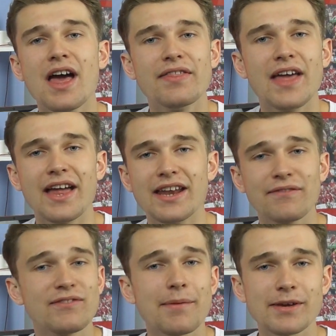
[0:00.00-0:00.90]
then
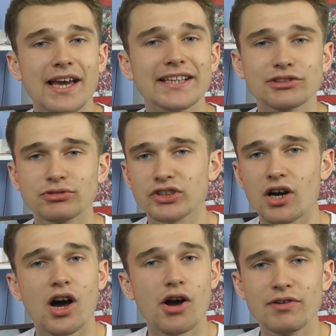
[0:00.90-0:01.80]
if Naby Keita is
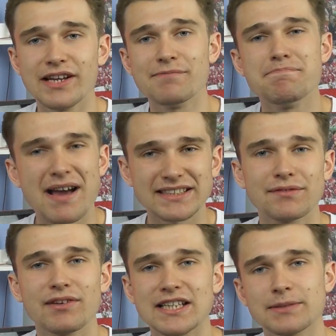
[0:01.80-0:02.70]
our only
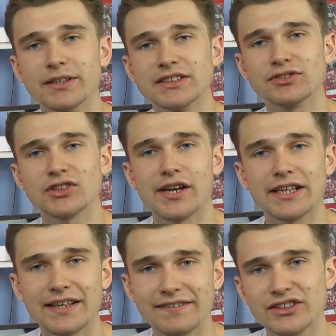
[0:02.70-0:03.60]
massively expensive
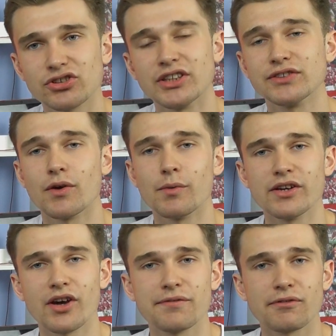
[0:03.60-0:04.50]
signing in this transfer
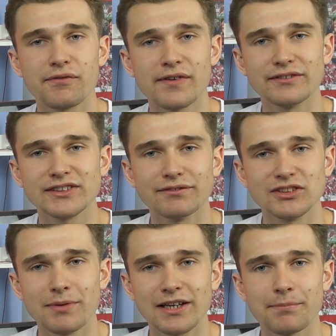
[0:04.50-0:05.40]
window for a fee of
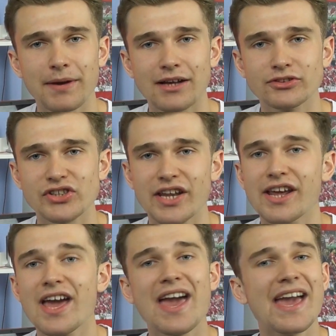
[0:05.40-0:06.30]
£70 million, then
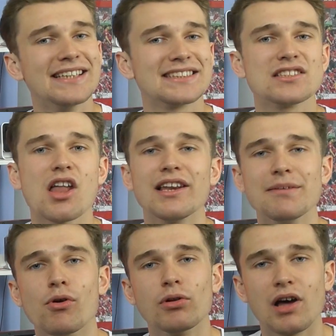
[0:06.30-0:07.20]
it's slightly
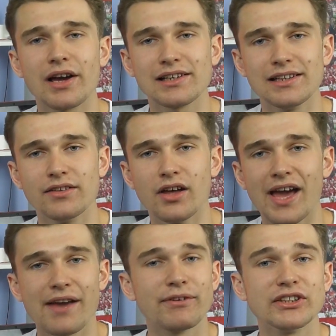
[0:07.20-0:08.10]
more likely that
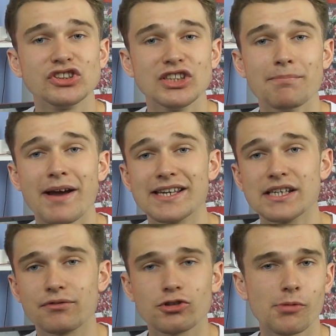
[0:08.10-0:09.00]
FSG may
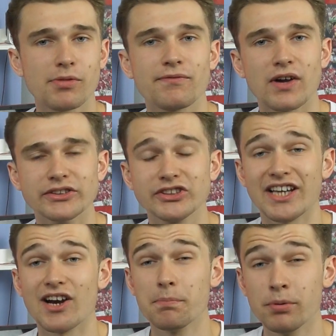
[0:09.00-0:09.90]
give Klopp the funds to
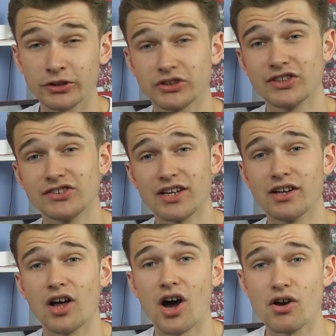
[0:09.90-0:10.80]
help push this
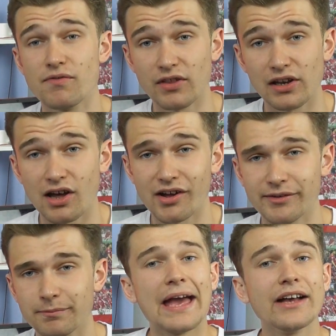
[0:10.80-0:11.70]
deal over the
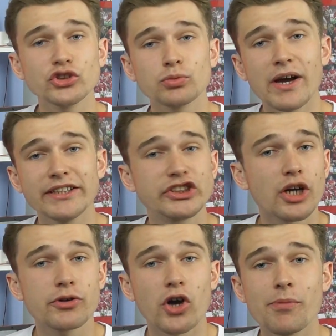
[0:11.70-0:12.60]
line. Elsewhere,
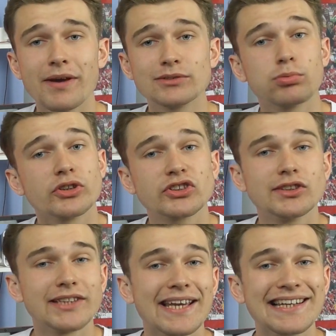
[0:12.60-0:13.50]
Joe Gomez was
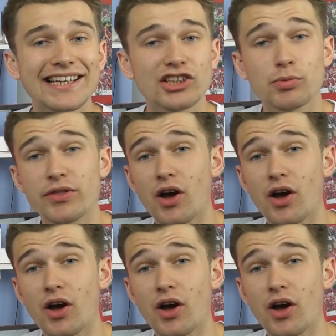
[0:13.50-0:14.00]
today linked with